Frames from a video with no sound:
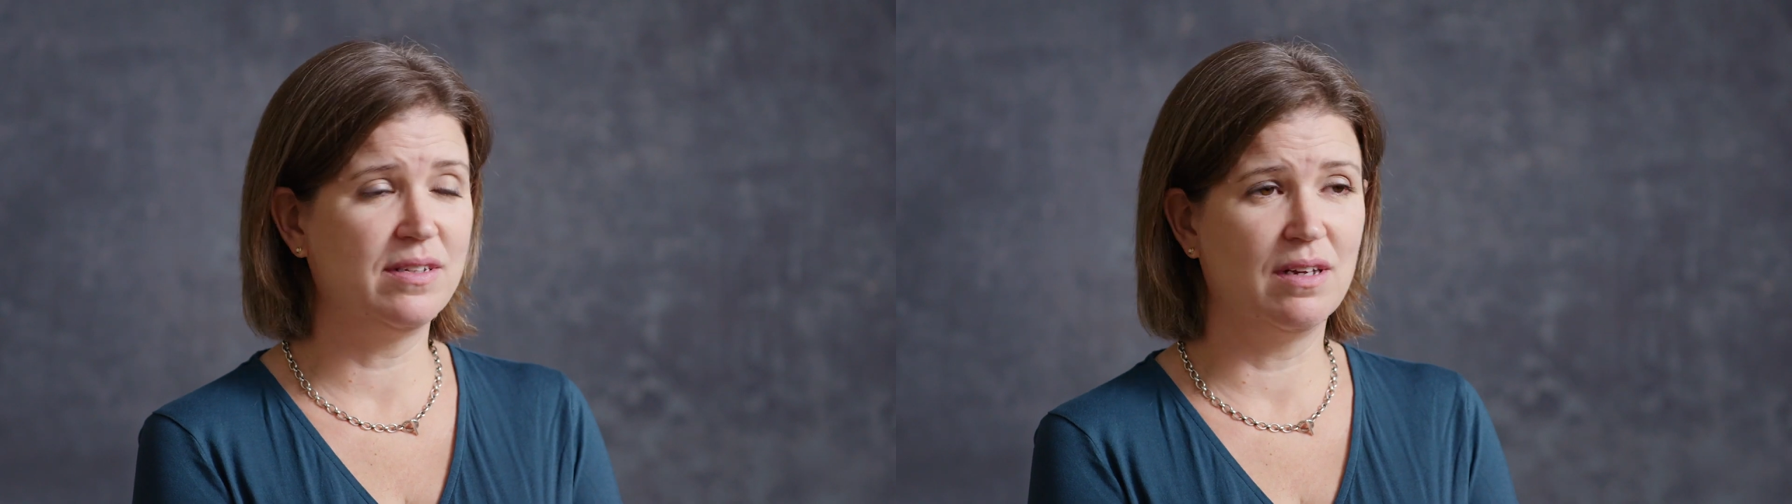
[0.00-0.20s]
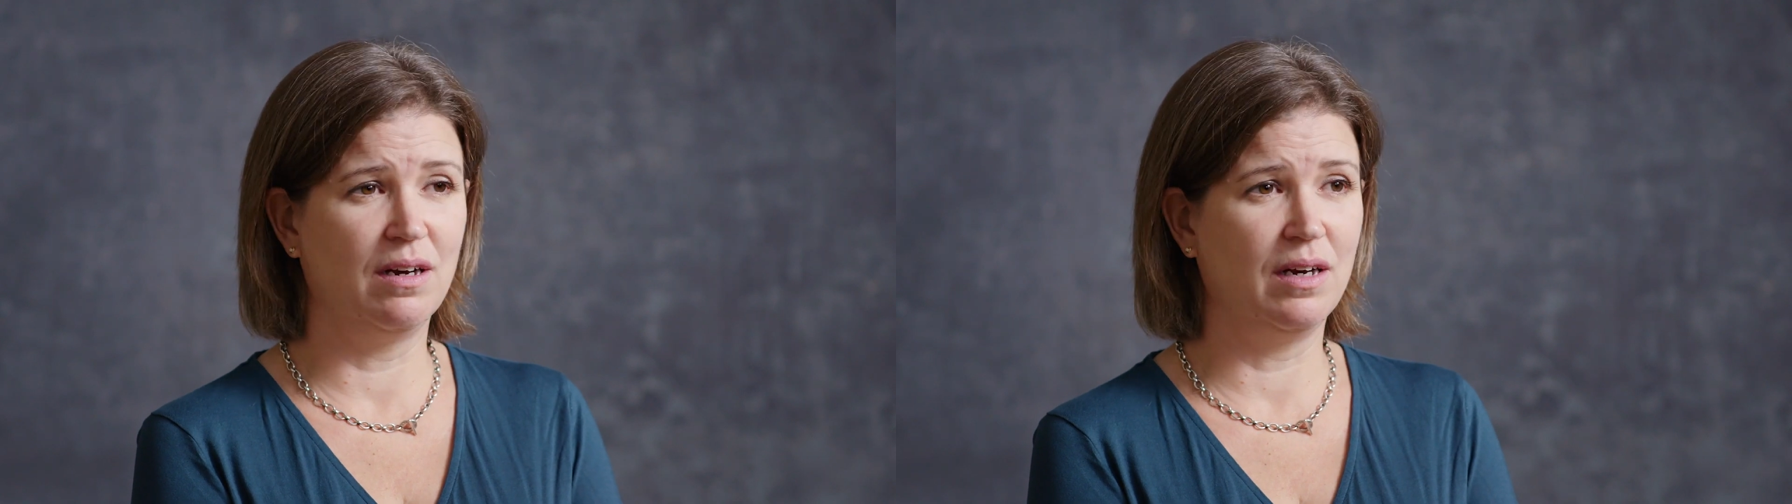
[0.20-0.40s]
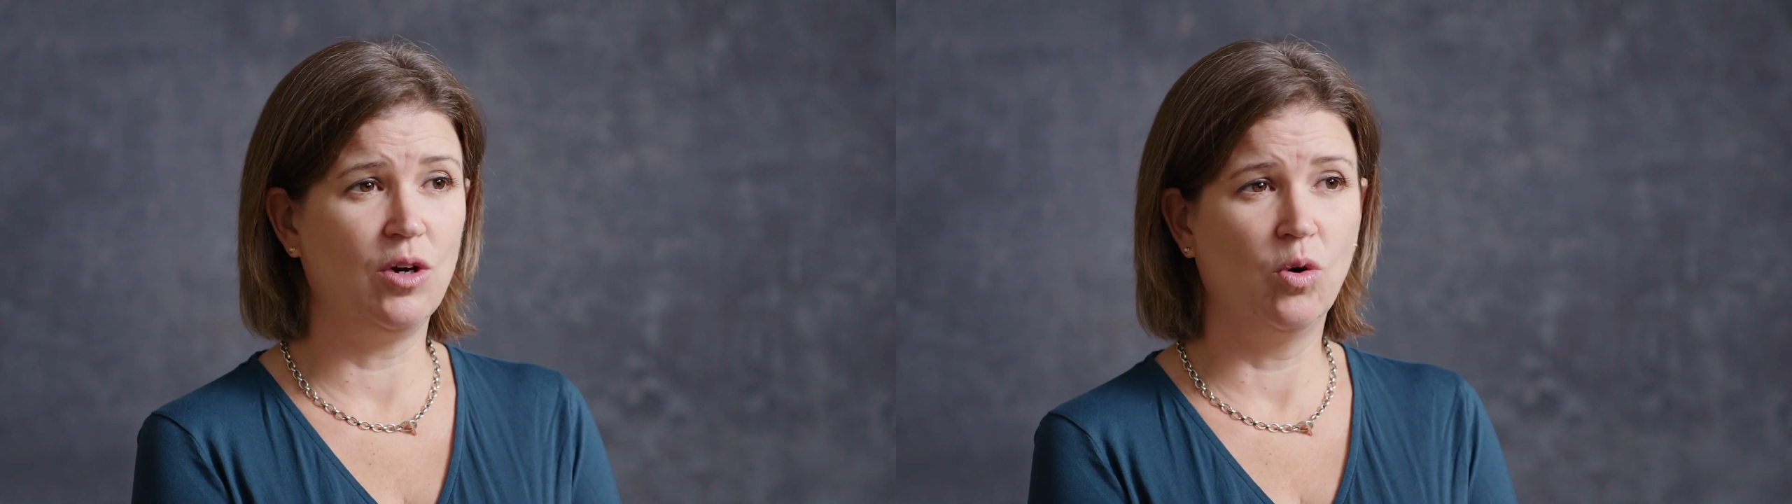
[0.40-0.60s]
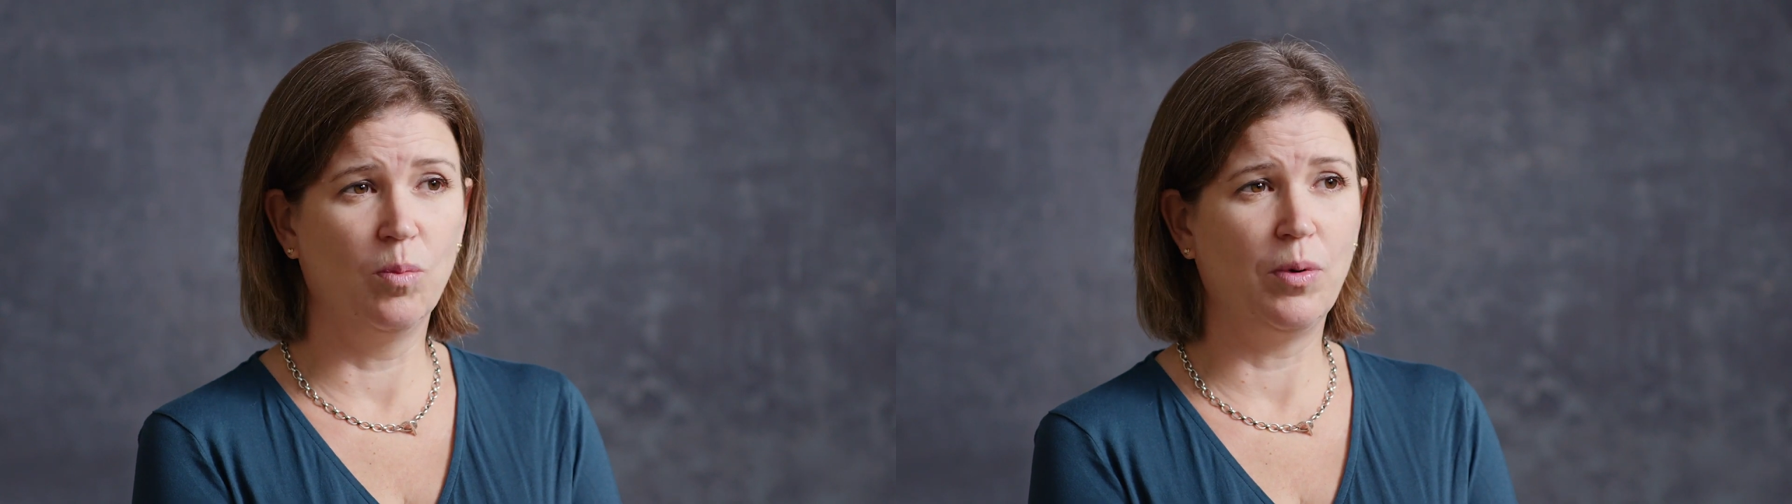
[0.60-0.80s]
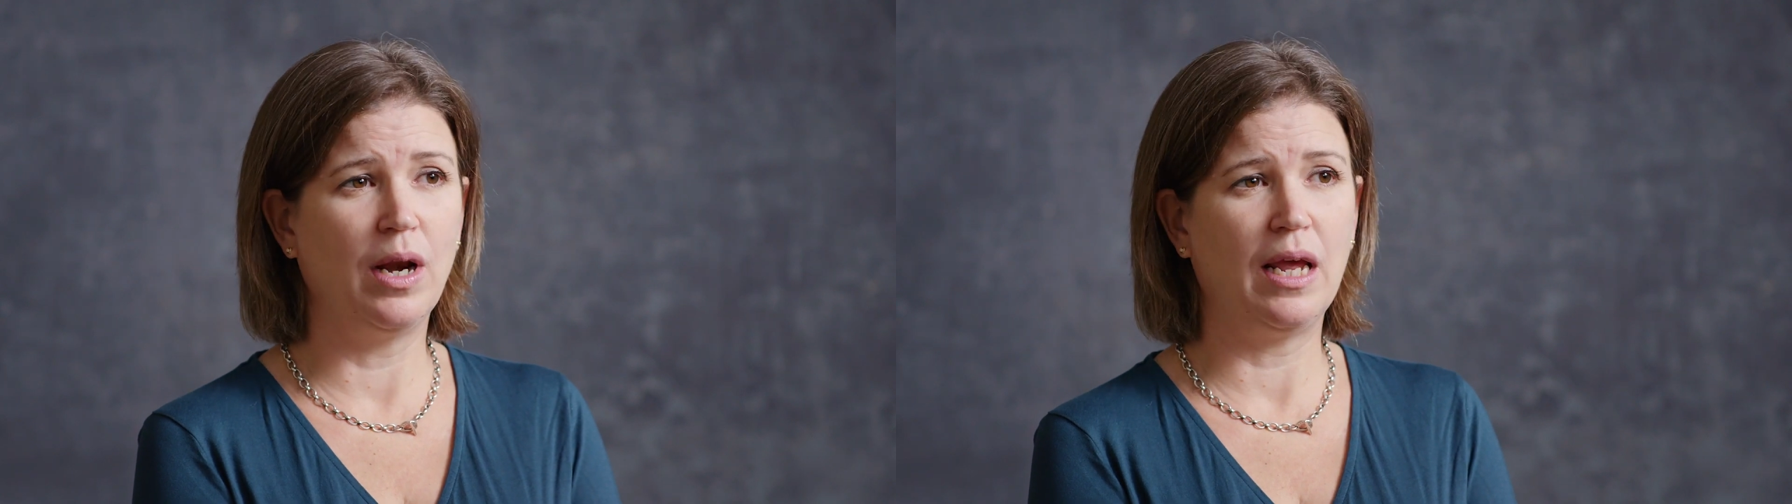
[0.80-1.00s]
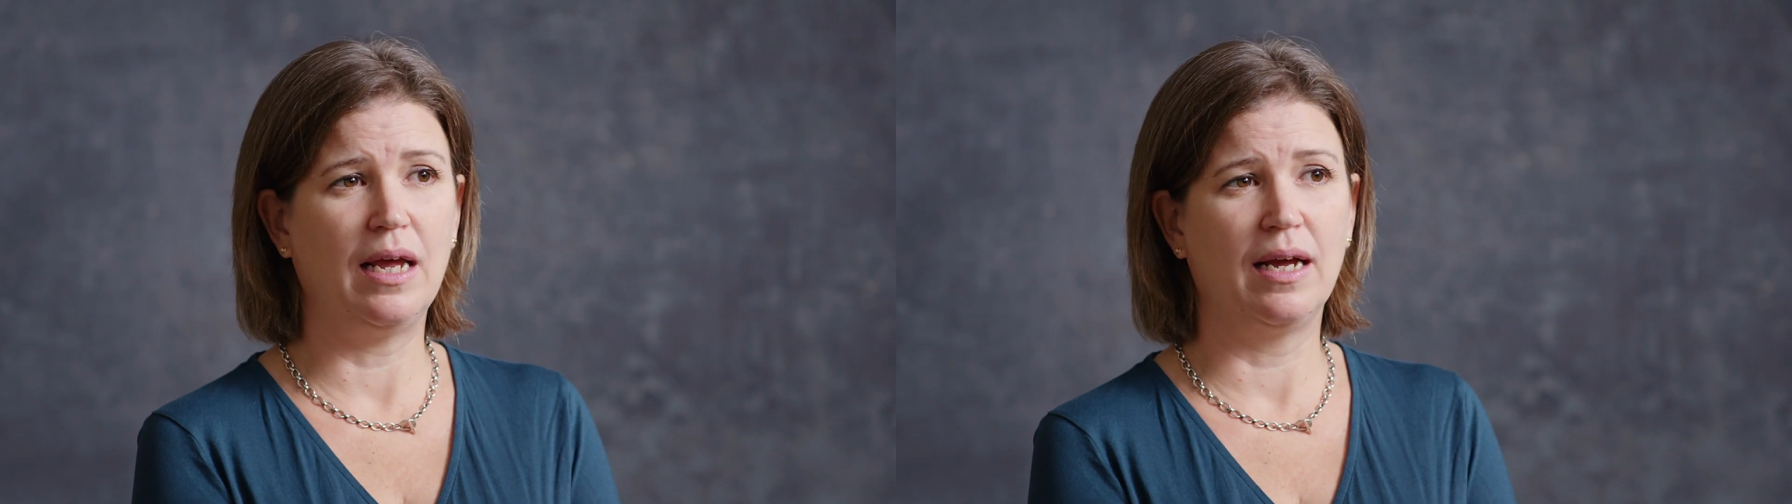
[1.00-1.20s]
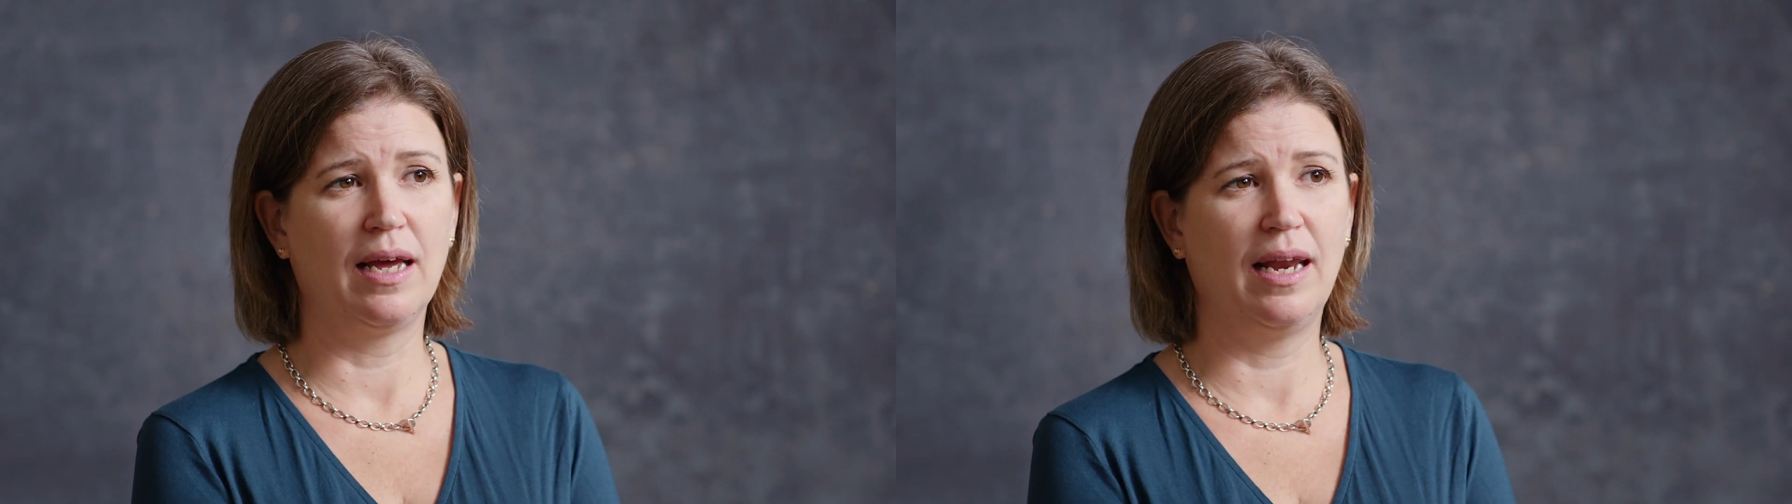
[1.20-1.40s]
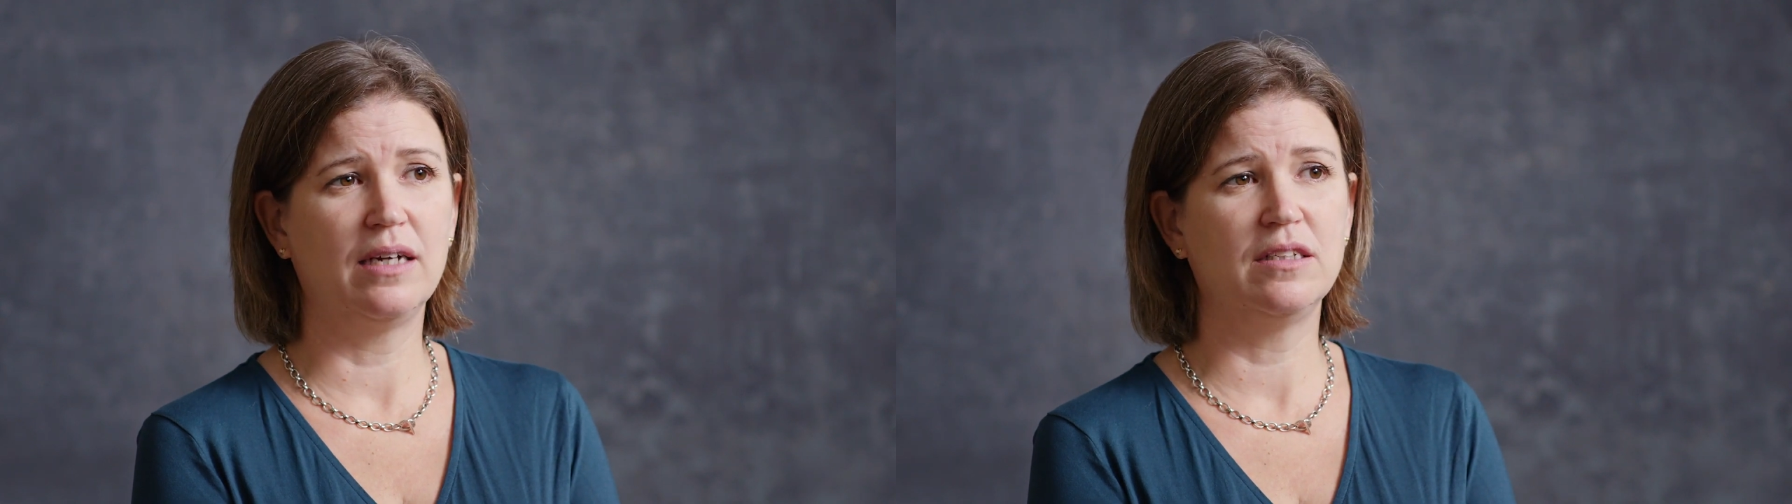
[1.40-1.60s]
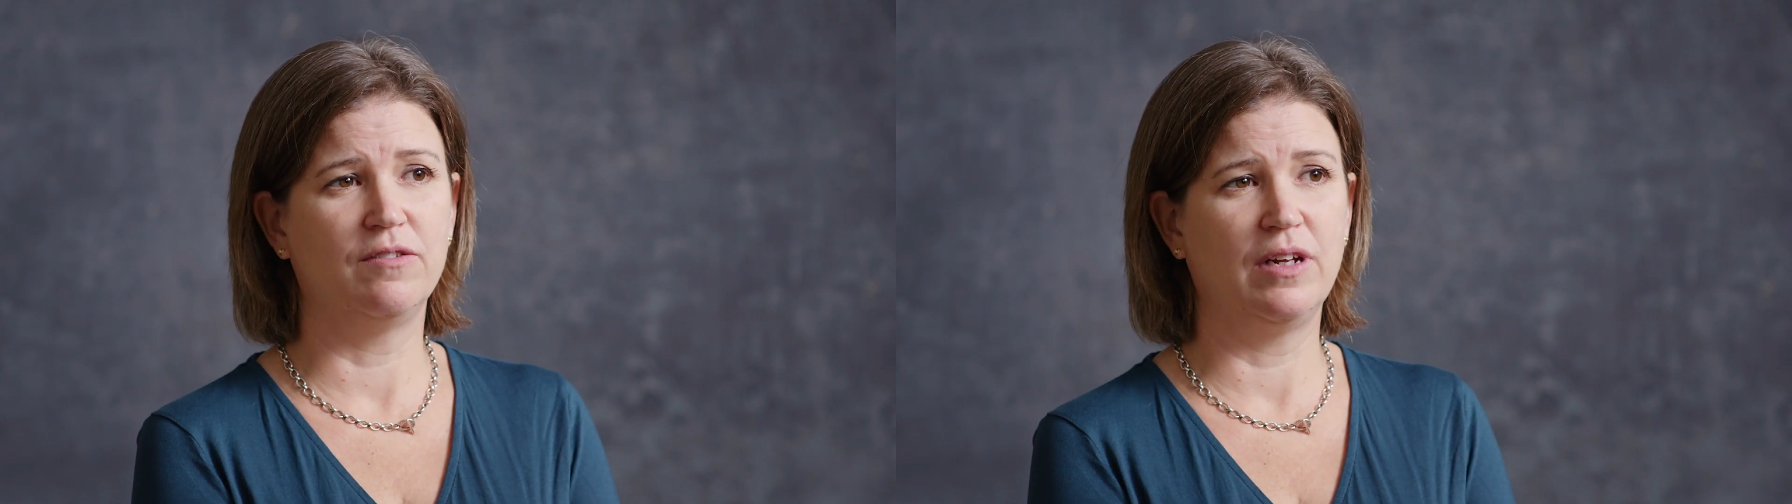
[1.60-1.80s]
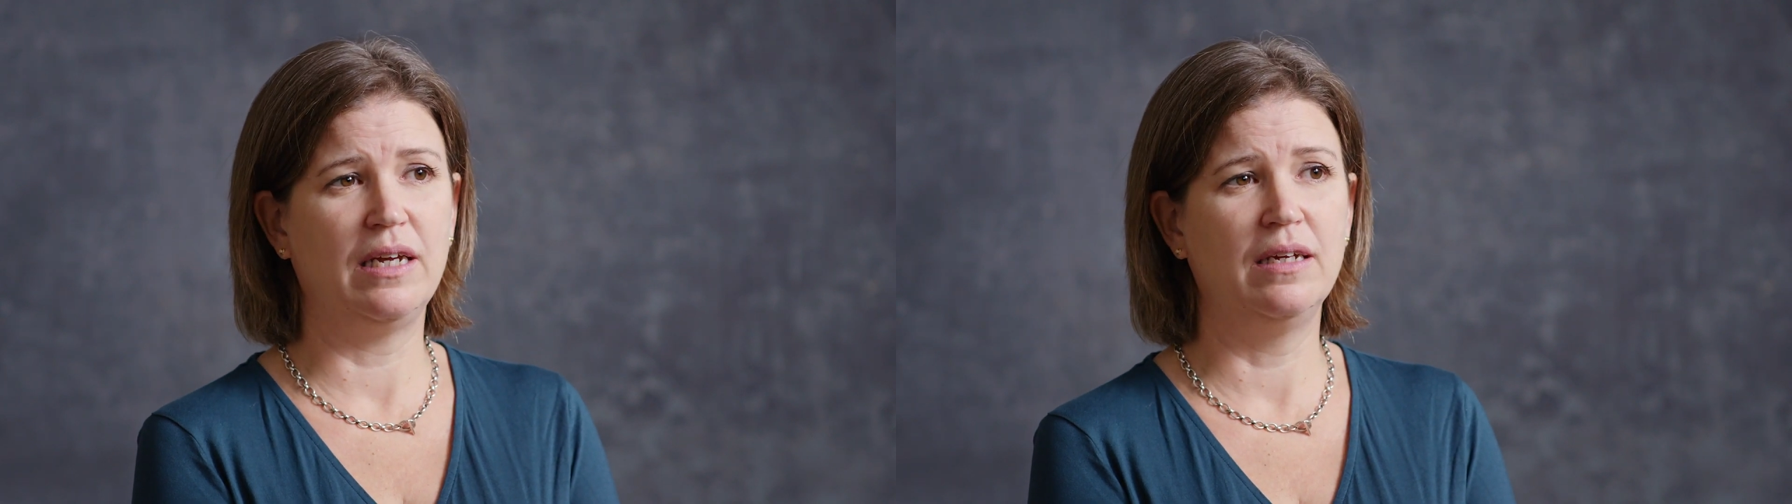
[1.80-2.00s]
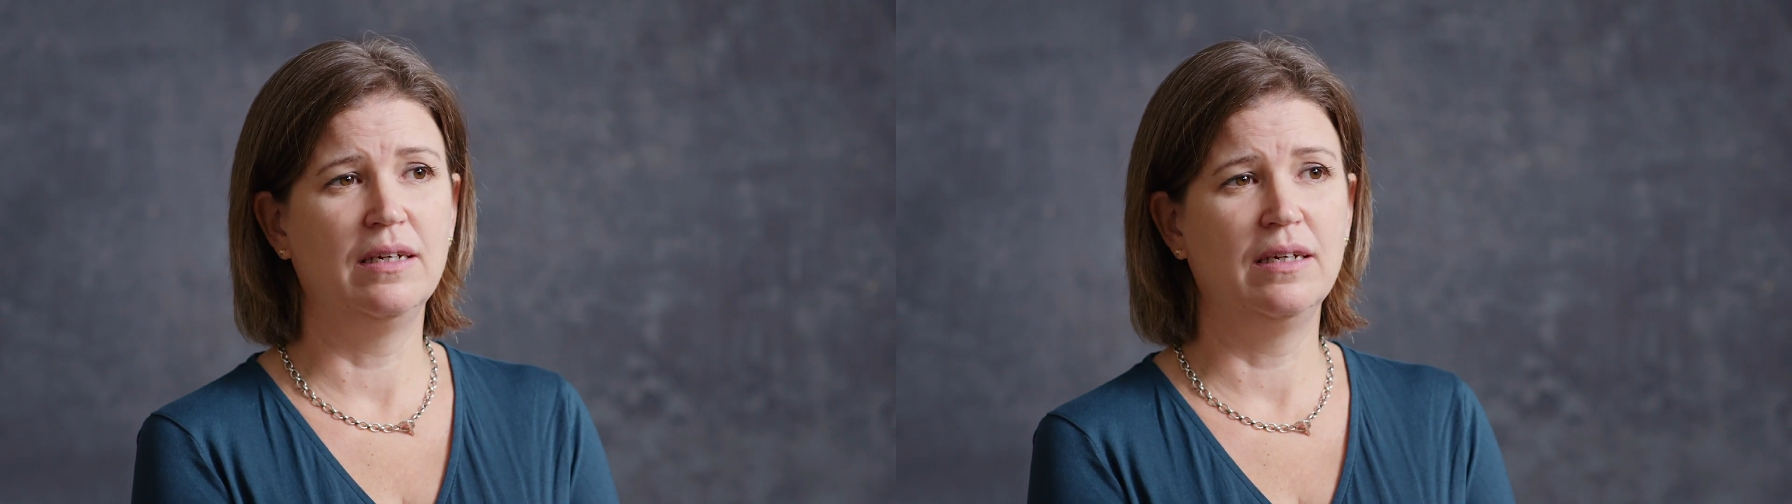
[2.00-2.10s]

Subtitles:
certainly corporately and collectively.